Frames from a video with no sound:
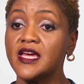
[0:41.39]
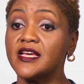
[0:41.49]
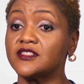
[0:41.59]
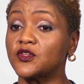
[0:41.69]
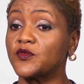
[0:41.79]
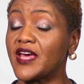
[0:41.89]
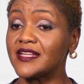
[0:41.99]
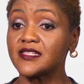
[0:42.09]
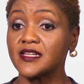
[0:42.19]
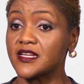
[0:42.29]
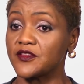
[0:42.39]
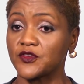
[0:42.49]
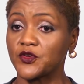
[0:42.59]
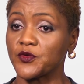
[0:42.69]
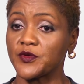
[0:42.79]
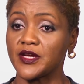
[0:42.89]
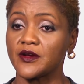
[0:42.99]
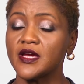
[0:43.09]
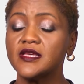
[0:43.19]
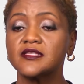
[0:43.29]
And so that's another
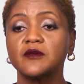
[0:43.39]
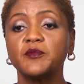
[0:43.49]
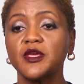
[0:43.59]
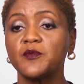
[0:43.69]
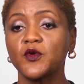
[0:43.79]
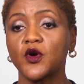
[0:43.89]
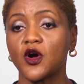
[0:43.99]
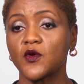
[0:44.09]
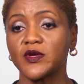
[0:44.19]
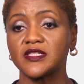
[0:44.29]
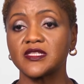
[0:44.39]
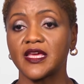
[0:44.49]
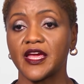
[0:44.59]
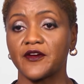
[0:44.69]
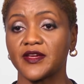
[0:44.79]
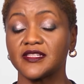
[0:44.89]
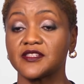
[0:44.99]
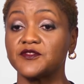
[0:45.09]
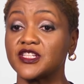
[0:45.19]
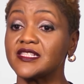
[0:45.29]
career. Some people go into areas
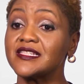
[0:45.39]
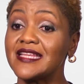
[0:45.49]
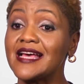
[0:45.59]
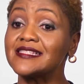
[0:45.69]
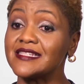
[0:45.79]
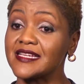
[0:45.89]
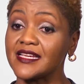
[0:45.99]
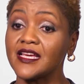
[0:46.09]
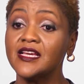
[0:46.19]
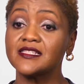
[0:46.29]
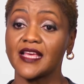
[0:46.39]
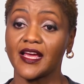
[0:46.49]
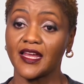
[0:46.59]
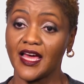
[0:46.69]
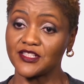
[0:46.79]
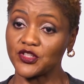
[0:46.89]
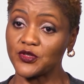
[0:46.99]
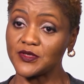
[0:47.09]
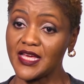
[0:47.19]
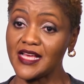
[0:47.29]
of just testing,
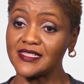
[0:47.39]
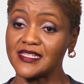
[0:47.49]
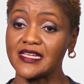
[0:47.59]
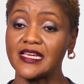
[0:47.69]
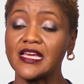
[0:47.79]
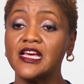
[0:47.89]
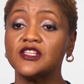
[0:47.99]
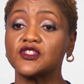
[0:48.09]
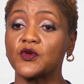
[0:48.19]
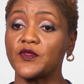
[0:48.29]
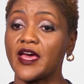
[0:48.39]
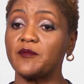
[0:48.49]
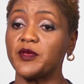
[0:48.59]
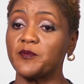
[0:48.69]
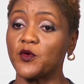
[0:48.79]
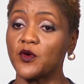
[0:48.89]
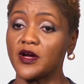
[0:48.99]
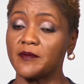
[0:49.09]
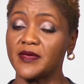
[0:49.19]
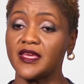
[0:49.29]
psychological testing so that people
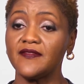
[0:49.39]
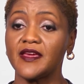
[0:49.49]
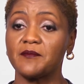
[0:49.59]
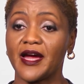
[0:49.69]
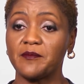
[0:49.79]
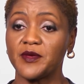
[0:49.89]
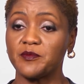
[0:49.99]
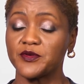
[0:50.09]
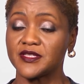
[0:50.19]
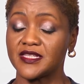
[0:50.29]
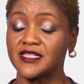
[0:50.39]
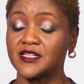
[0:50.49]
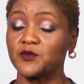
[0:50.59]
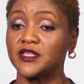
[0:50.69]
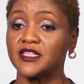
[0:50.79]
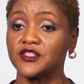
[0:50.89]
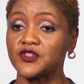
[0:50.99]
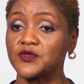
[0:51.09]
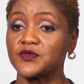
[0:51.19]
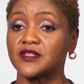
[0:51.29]
come in, they might be presenting with
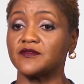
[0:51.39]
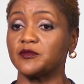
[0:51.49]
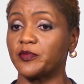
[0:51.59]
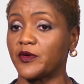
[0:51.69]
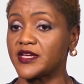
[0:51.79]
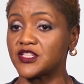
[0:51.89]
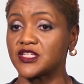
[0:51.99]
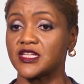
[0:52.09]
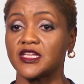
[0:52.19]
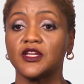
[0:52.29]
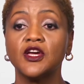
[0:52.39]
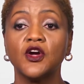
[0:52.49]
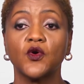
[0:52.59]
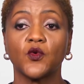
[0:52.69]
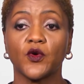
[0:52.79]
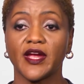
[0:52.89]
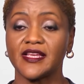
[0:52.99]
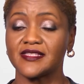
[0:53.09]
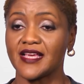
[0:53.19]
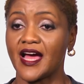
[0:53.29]
issues of depression or
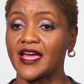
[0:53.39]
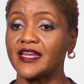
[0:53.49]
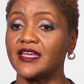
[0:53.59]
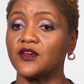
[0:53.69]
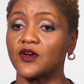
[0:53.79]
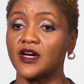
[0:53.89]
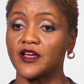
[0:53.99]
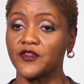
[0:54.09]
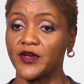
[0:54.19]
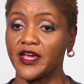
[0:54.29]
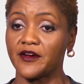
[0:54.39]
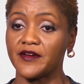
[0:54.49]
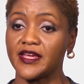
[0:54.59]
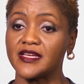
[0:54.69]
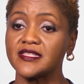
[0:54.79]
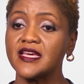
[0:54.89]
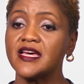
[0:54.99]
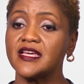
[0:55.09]
anxiety or other areas.